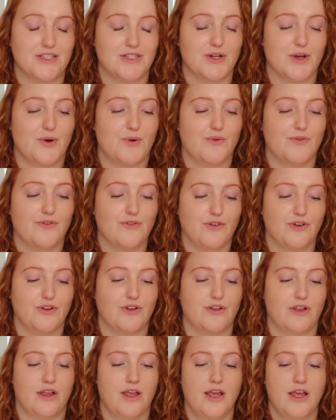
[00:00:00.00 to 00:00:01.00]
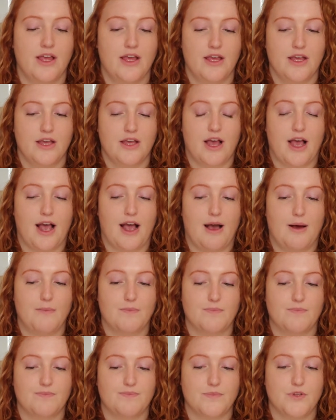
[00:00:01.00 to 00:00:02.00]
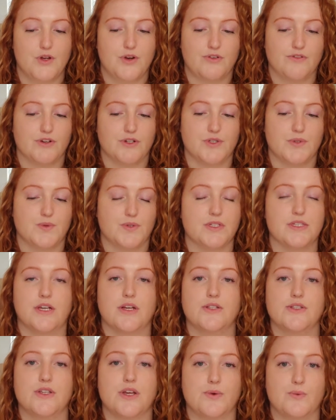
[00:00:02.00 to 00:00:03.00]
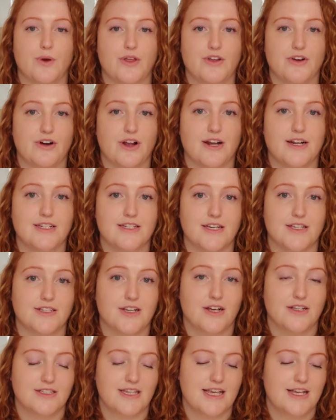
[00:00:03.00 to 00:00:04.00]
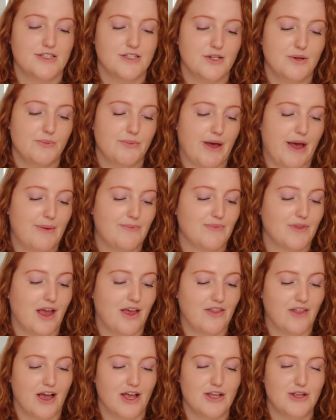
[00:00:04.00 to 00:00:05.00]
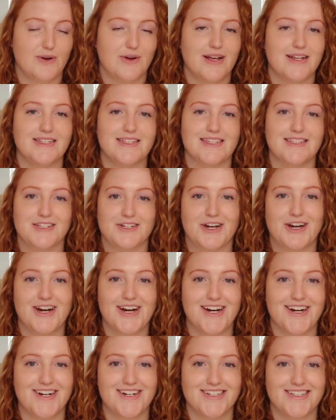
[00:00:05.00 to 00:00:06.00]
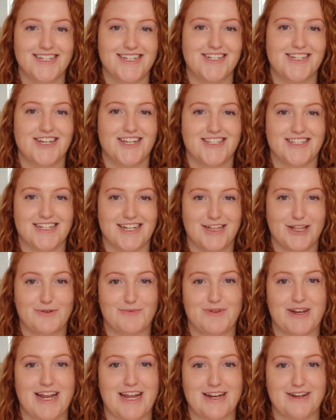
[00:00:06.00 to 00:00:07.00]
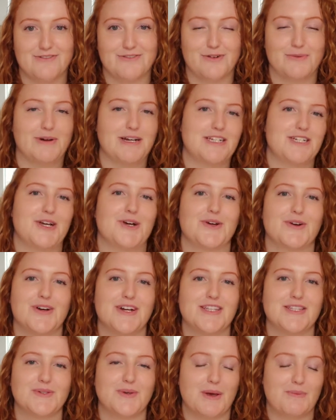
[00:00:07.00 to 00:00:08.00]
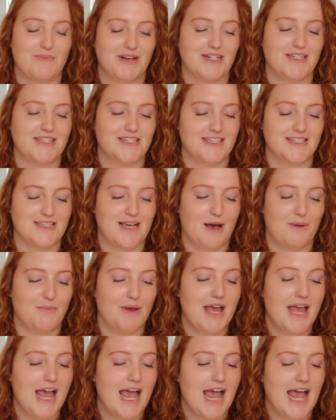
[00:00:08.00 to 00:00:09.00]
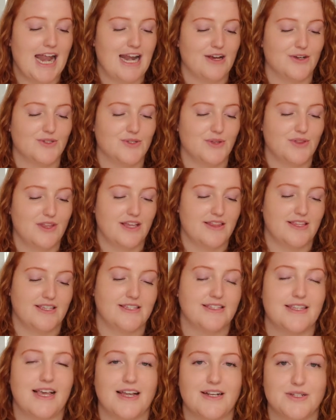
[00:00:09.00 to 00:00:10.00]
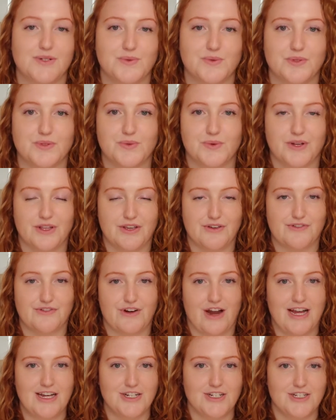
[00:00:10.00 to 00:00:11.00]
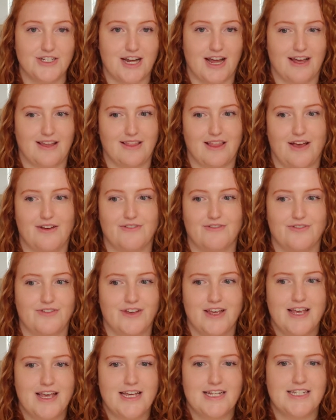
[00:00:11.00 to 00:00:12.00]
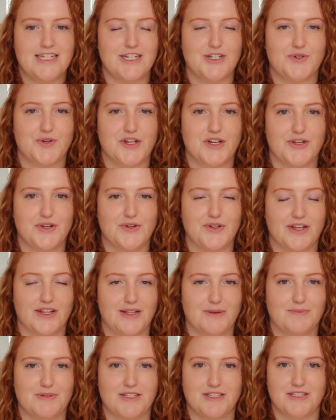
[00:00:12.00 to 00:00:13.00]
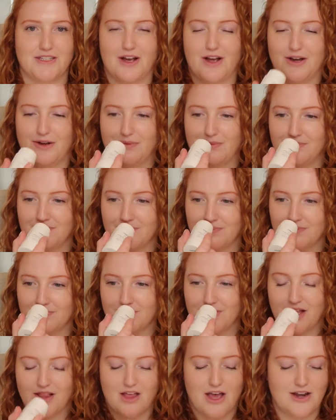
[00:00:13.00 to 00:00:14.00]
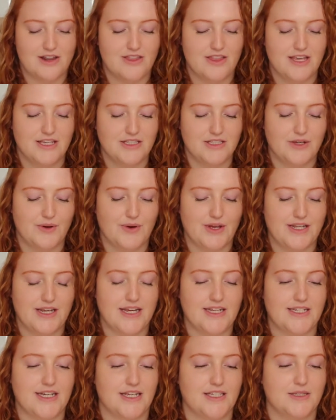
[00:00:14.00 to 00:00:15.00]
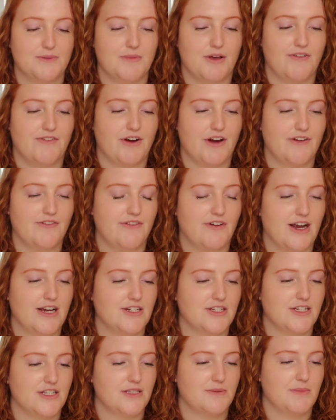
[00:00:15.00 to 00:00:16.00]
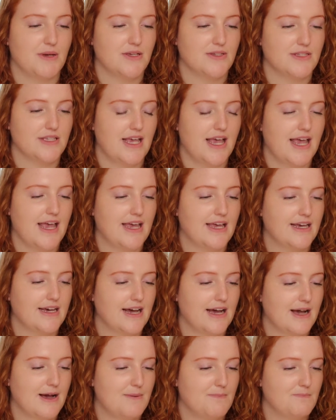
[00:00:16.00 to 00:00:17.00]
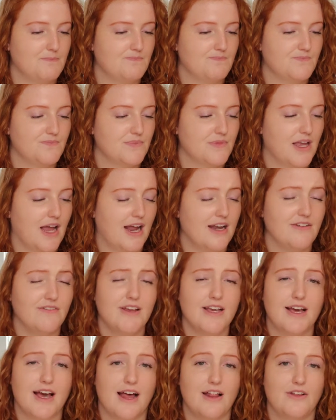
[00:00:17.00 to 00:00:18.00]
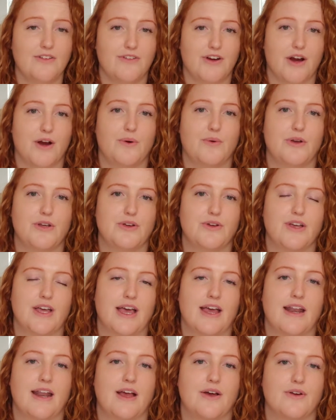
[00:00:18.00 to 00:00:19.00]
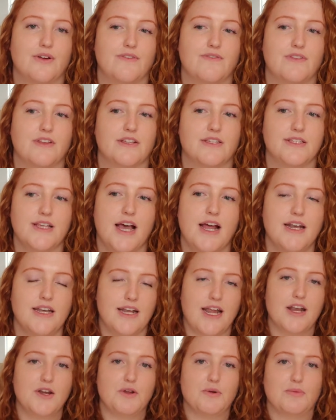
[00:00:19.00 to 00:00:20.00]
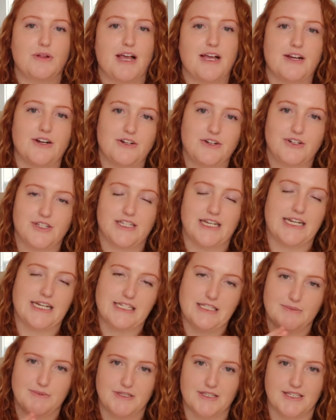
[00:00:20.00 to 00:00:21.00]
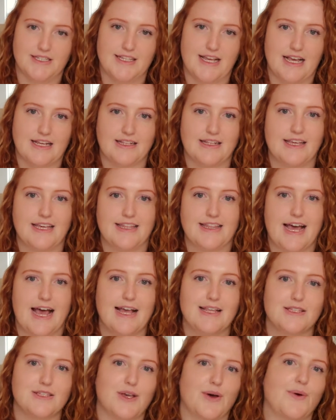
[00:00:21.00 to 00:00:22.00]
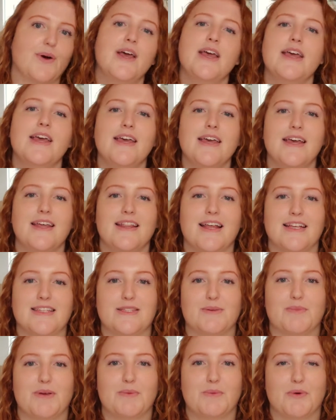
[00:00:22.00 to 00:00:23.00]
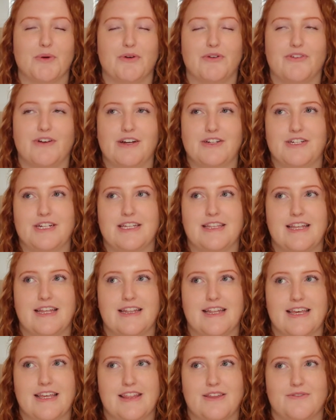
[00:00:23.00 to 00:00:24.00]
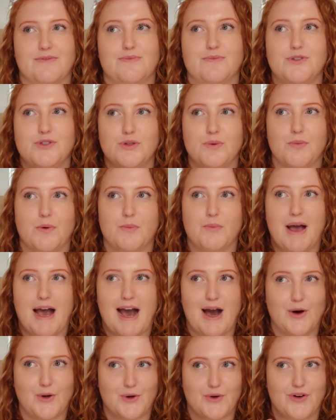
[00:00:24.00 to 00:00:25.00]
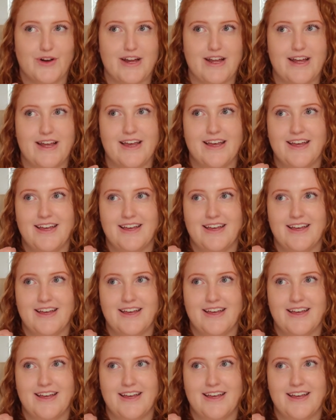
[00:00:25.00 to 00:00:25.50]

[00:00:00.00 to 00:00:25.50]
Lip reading: no full universal results on whether or not it does cause cancer, but I thought, you know what, it doesn't hurt to just eliminate it from my deodorant, so I picked this up, and I also thought the scent was really fresh. I love tea tree and eucalyptus on a lot of things, so it does smell very fresh. It smells like kind of like aloe vera when you get out of the sun and you apply it on your skin. It smells exactly like that, so that's a bit more refreshing than like the super powdery